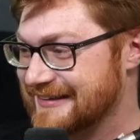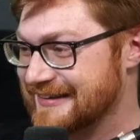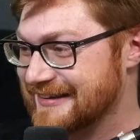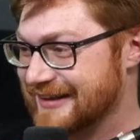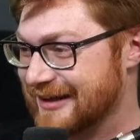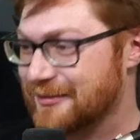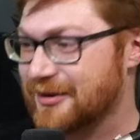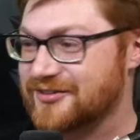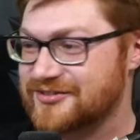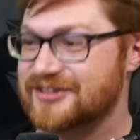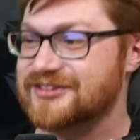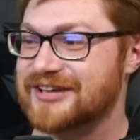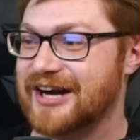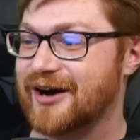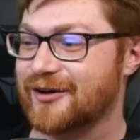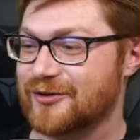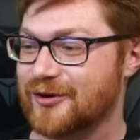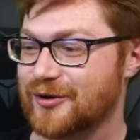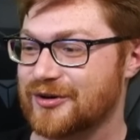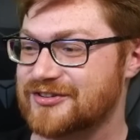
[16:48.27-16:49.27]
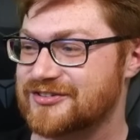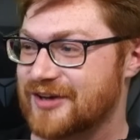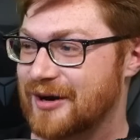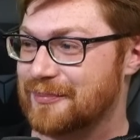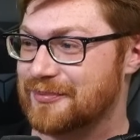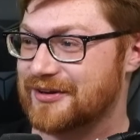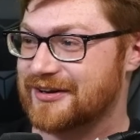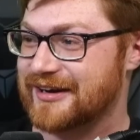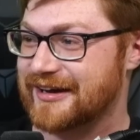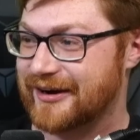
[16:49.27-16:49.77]
They must have downloaded
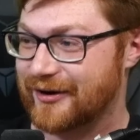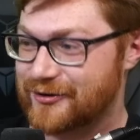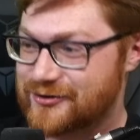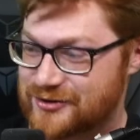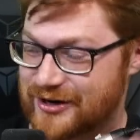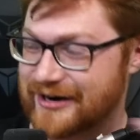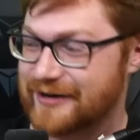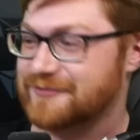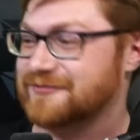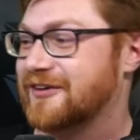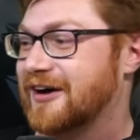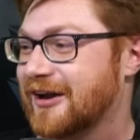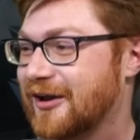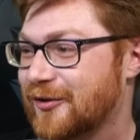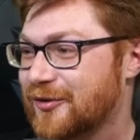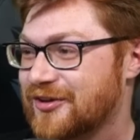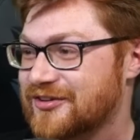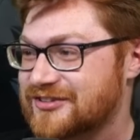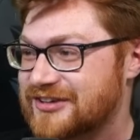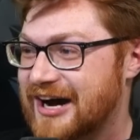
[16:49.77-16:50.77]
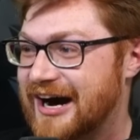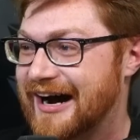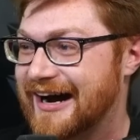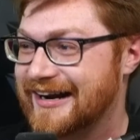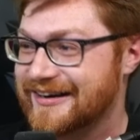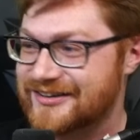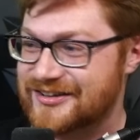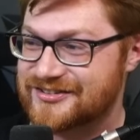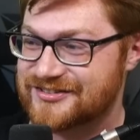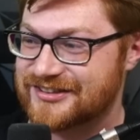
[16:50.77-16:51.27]
something and are trying to follow this
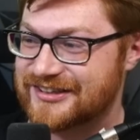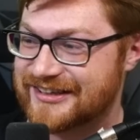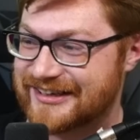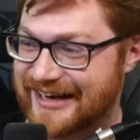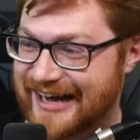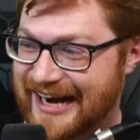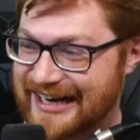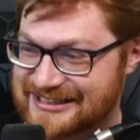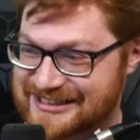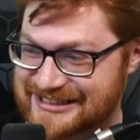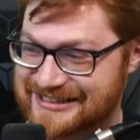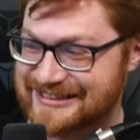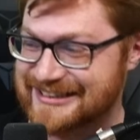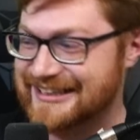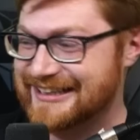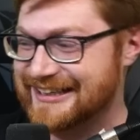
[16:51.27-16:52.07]
guide to see it in action.